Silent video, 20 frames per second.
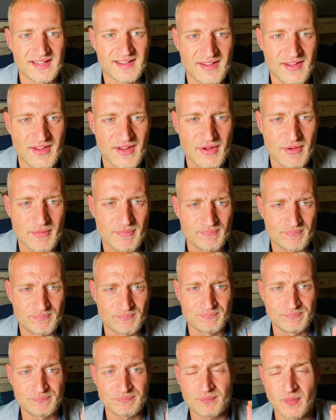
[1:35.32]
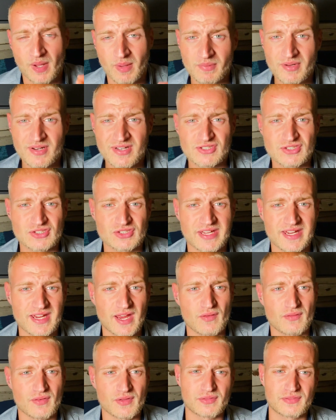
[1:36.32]
um, but I'm going to see
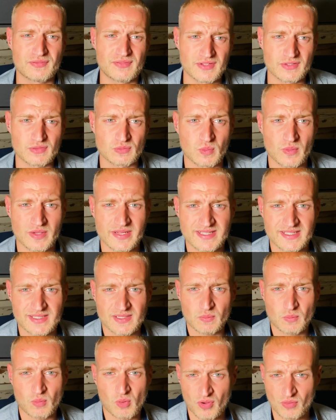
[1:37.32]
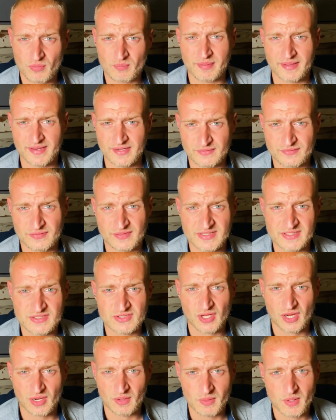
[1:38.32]
over this week what benefits
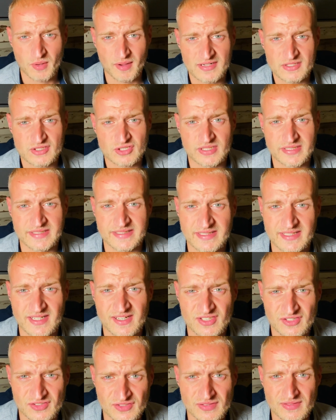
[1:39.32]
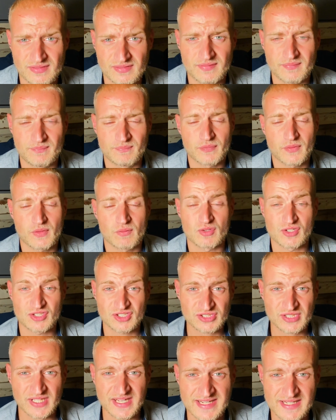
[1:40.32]
I will actually uh,
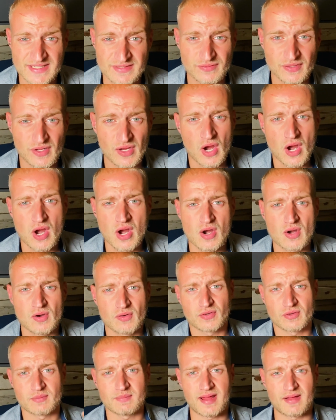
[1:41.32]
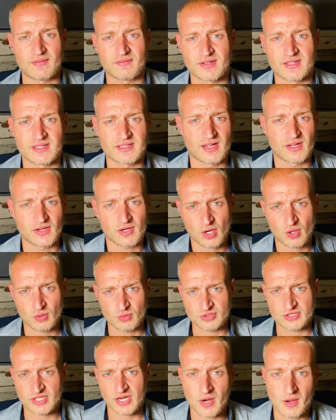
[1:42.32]
receive from having a cold
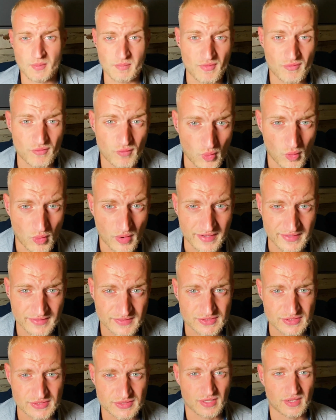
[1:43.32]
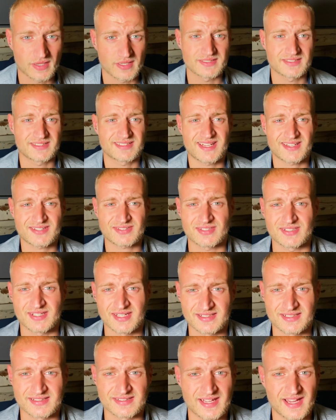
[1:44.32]
shower before exercise. Yesterday I
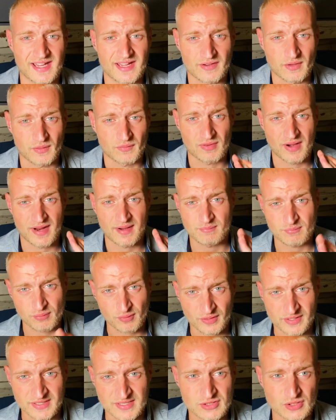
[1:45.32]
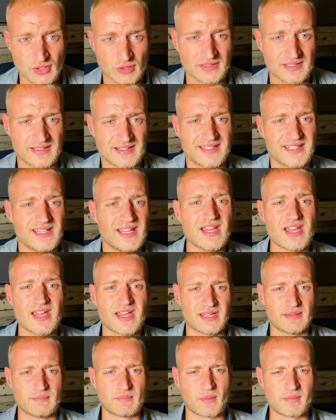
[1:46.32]
did that and I ran pretty solidly.
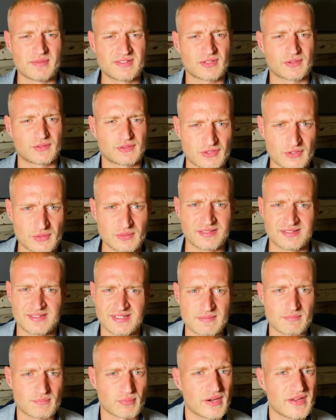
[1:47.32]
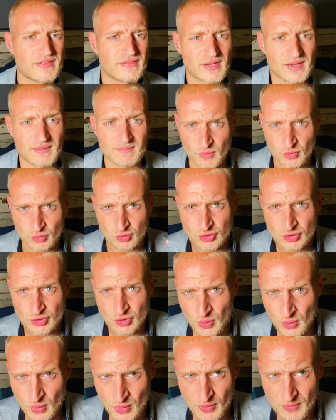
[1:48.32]
It might be something to do with the deep breathing, I'm not
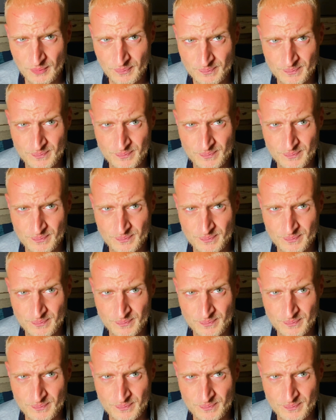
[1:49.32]
sure.